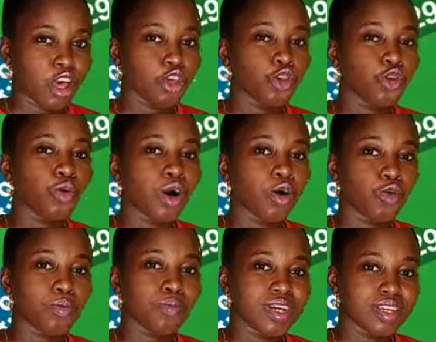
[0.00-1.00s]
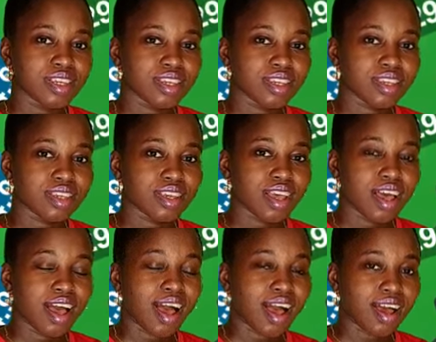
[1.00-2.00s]
you are obese.
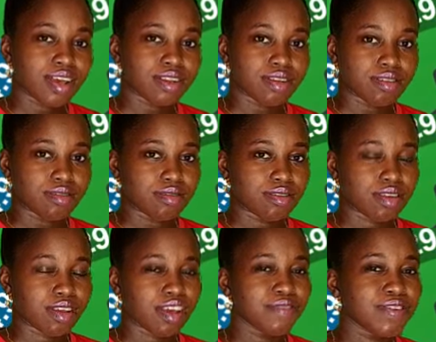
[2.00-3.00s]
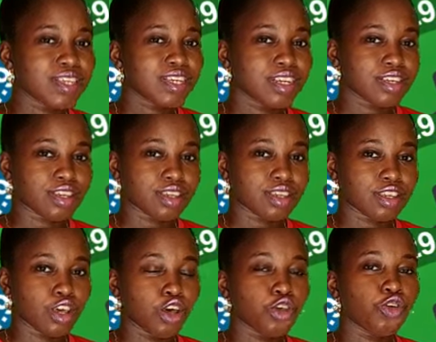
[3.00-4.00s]
And if it is
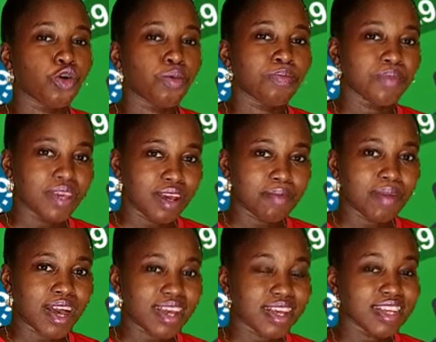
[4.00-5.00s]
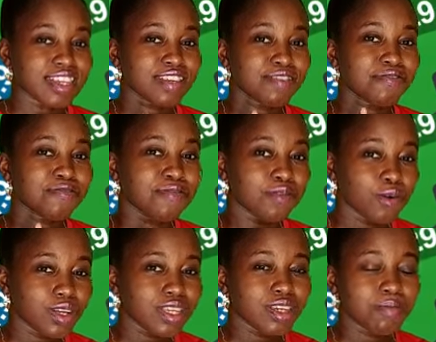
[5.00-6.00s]
your BMI is
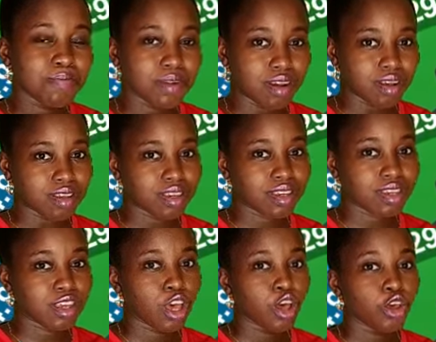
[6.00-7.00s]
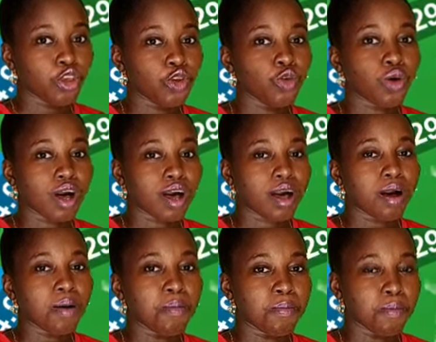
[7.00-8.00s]
40 plus, you are
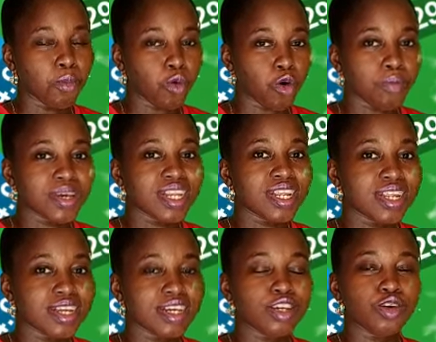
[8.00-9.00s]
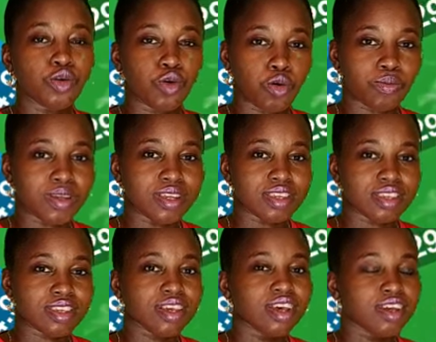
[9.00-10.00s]
morbidly
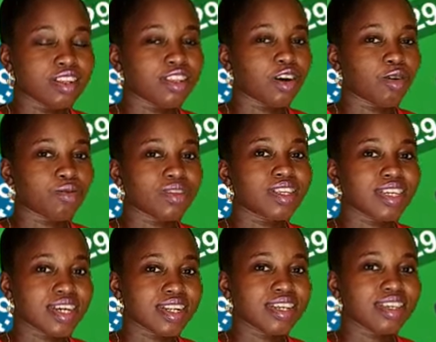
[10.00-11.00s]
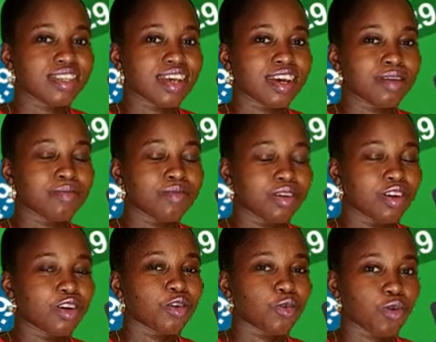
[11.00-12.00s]
obese. Now take this
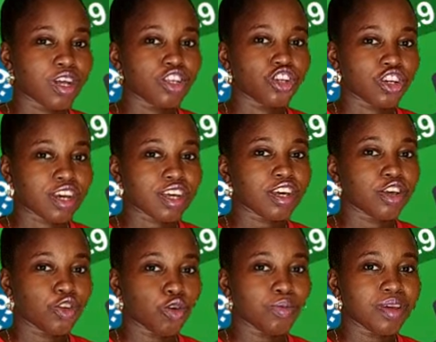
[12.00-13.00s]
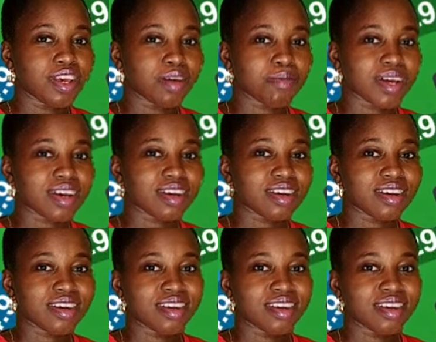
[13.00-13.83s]
time, go and check your BMI.